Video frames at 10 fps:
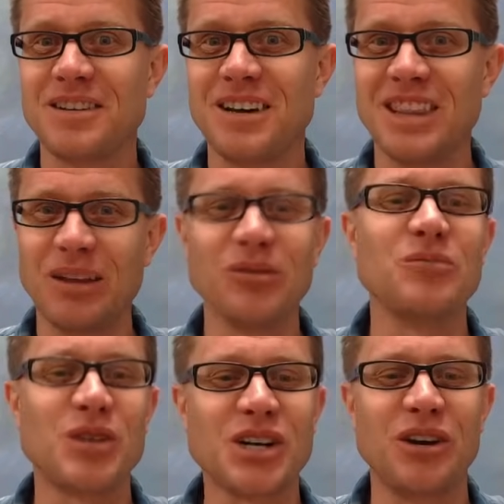And then
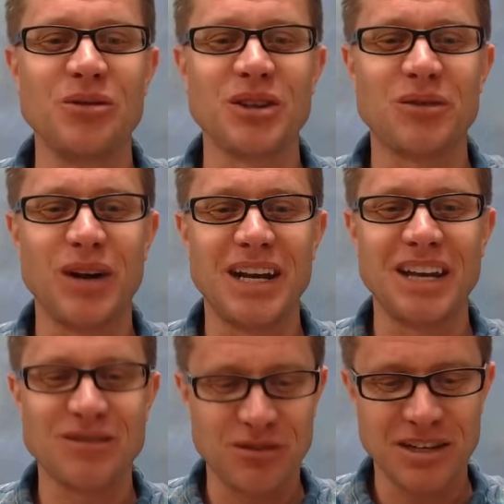let me show you what the right
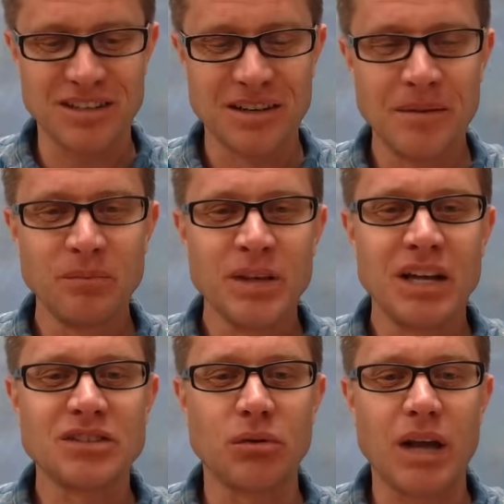answer is.
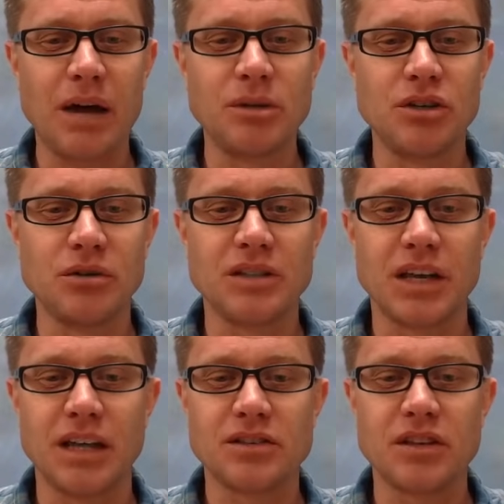And so what I would do is,
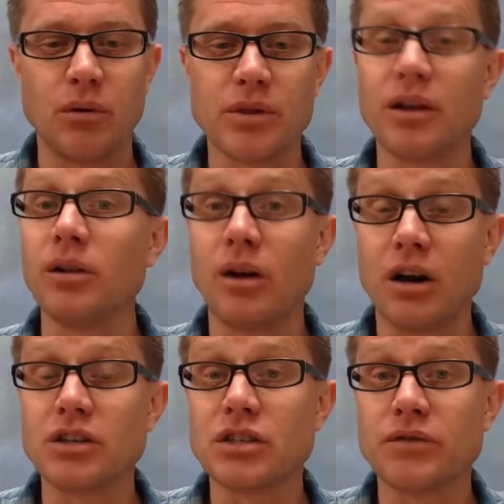again, start with the
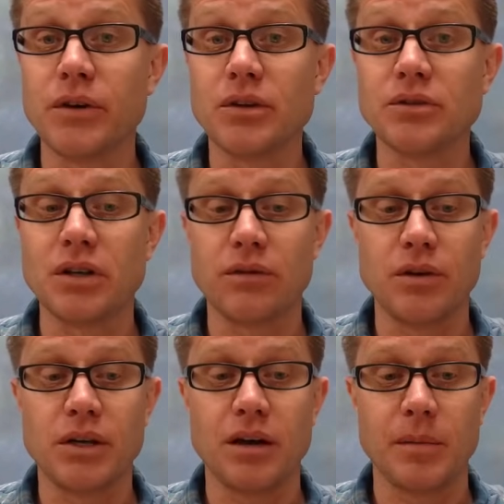largest frequency of
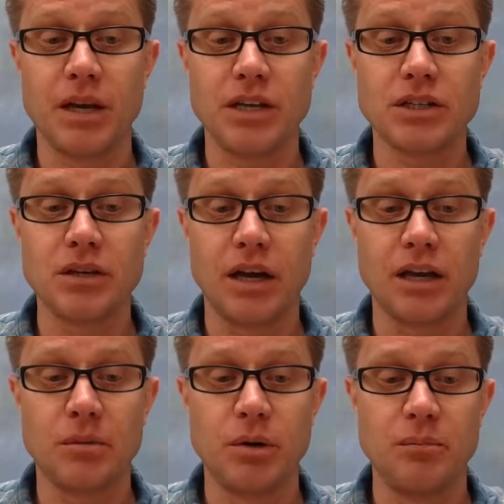recombination. I'm
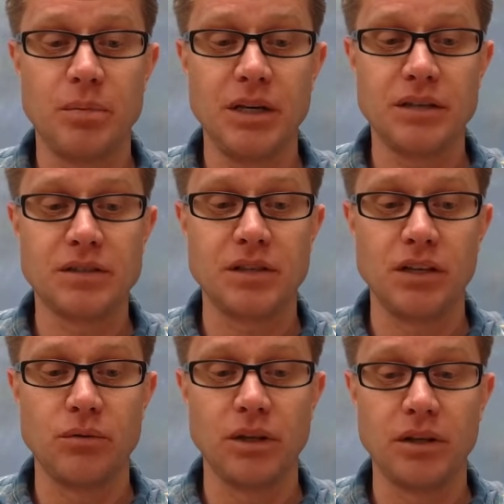going to put B and
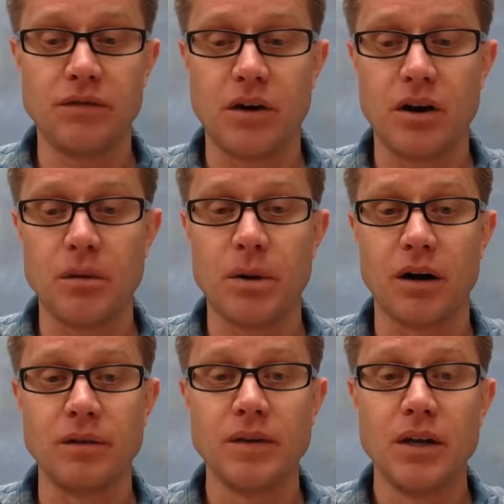C really far
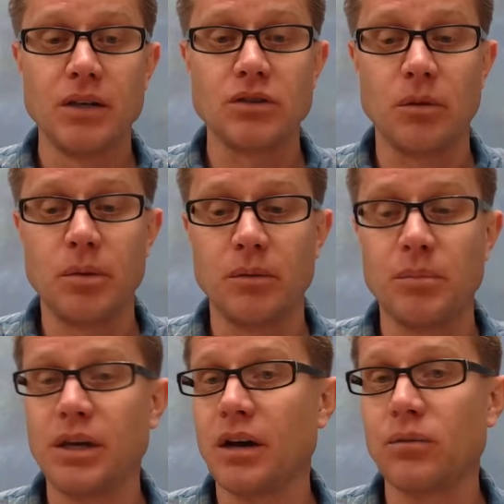apart. So I'll put
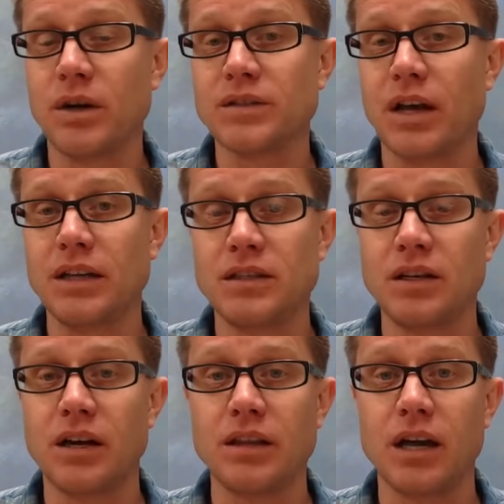B on one side,
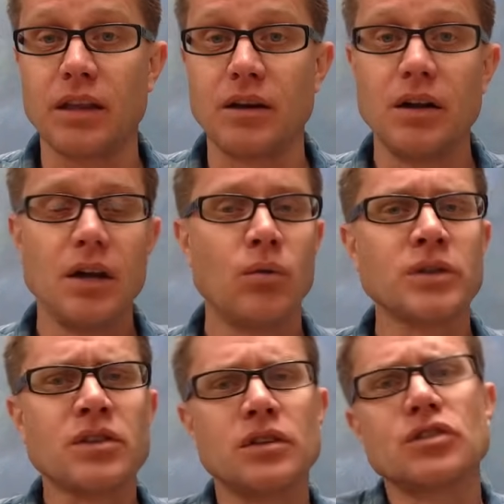C on the other.
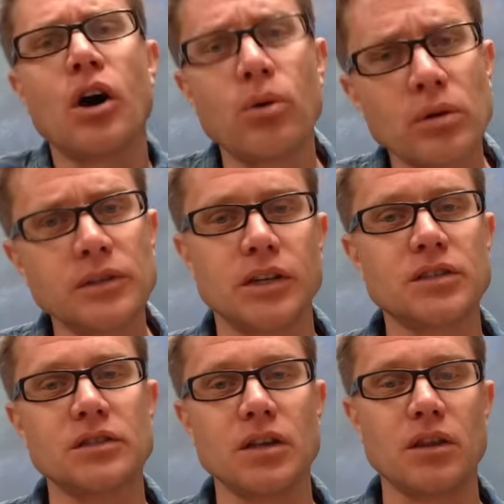What's the total
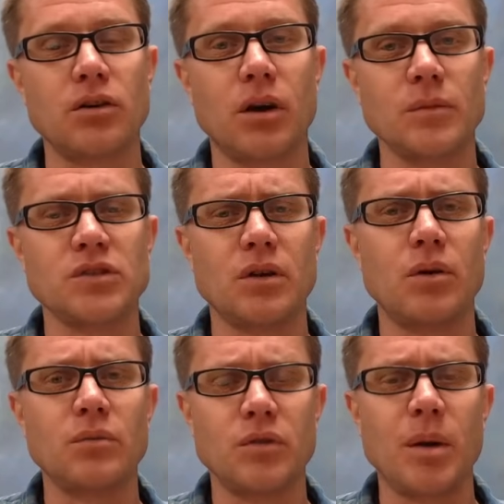distance of the
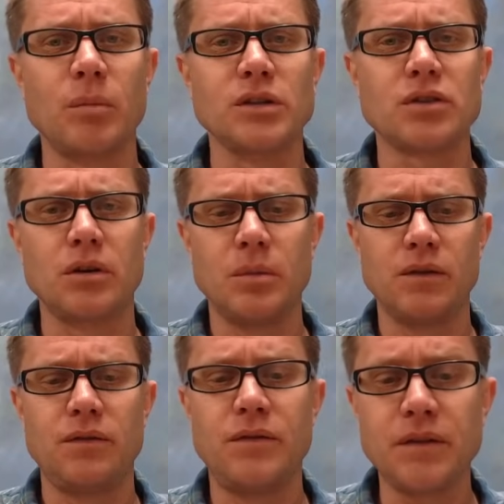chromosome? Remember, it's going to be
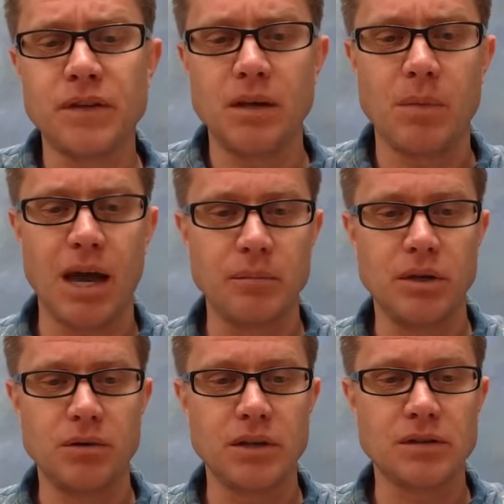50 map
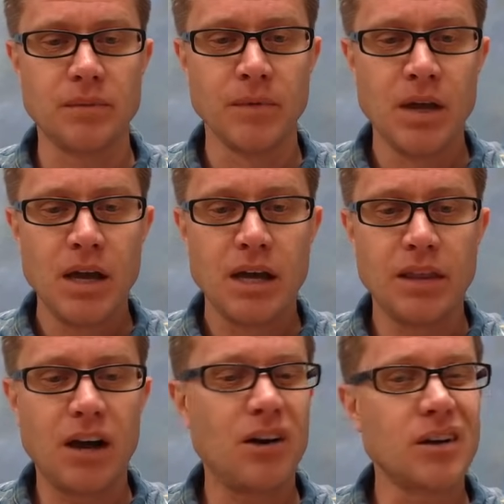units. And
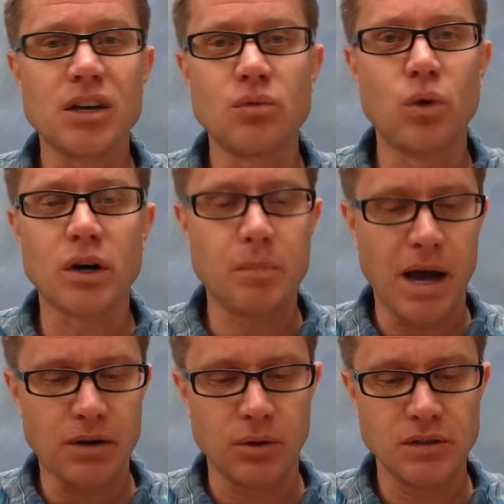now I could work
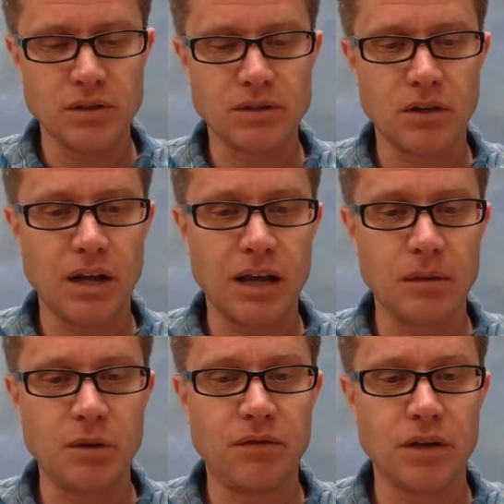backwards. And so now
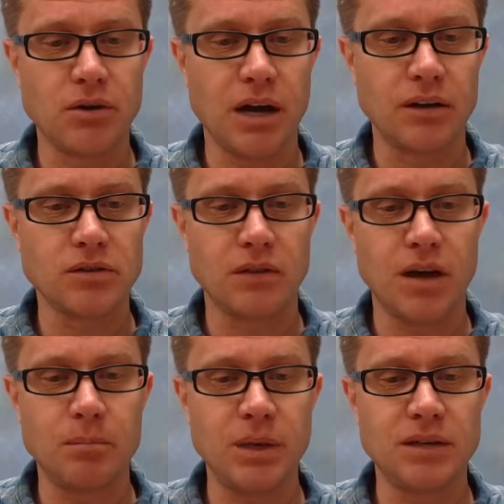let me figure out, so I've
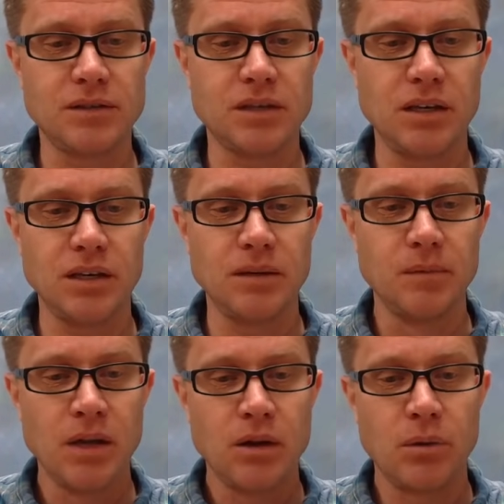got B and C.
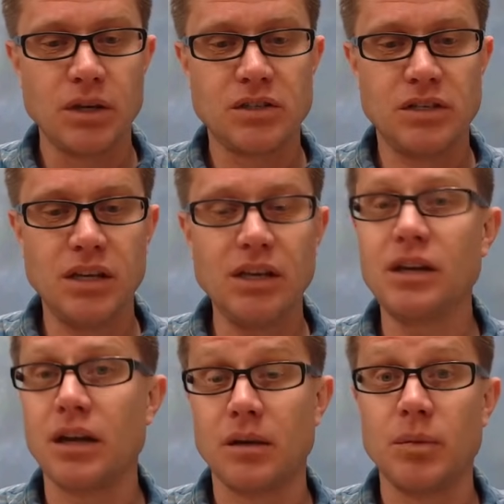Where's D
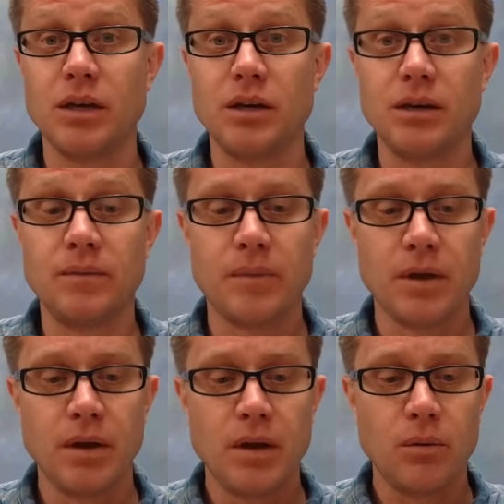going to be?
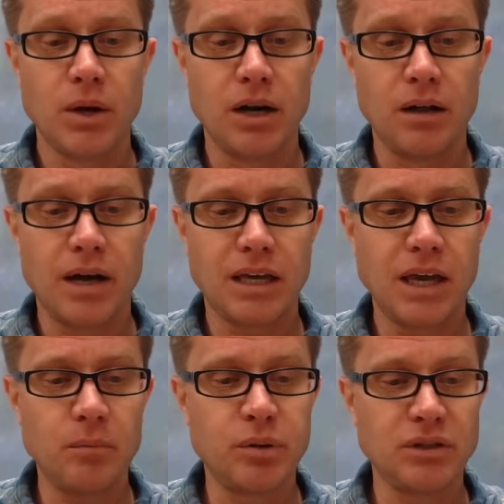Well, I
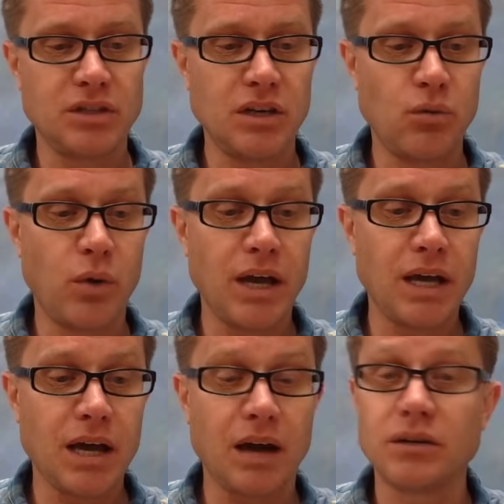can't put D
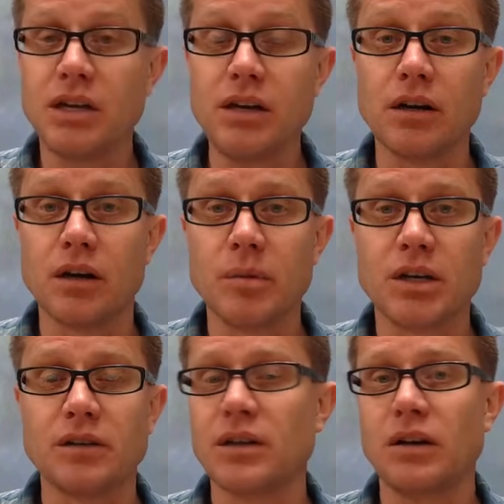way out here
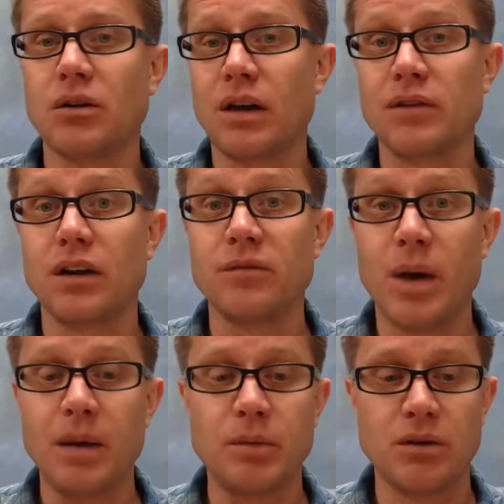because I don't have enough
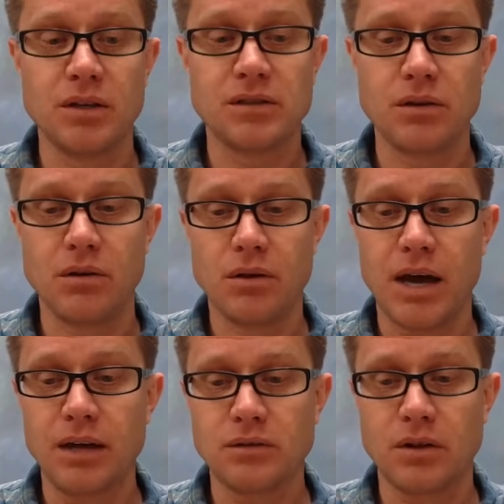map units to do
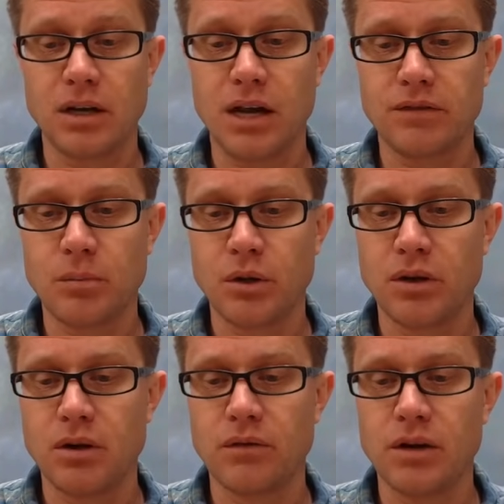that. So I'm going to have to put
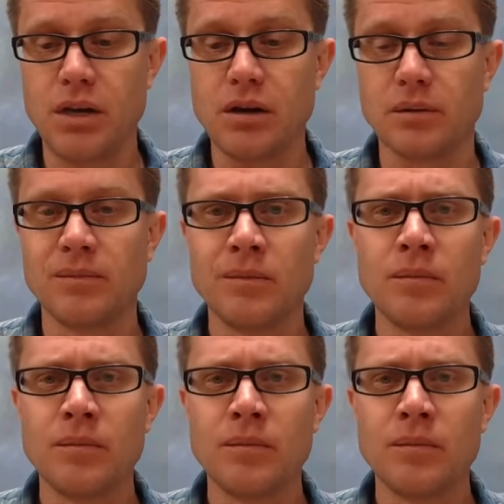it over here.